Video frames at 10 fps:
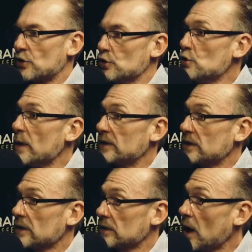So you went
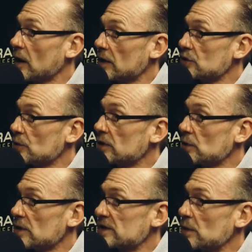to college, you went
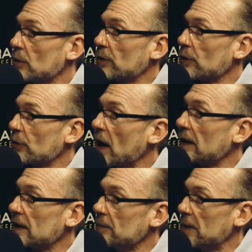to USC with the
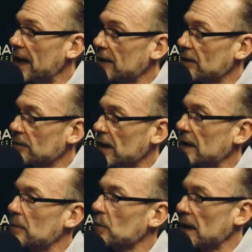thought in mind of
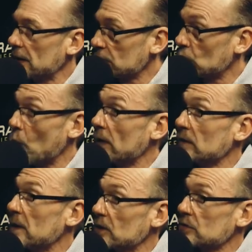end up
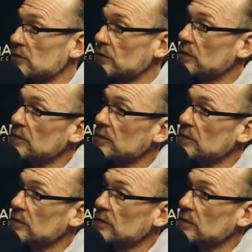going to medical school.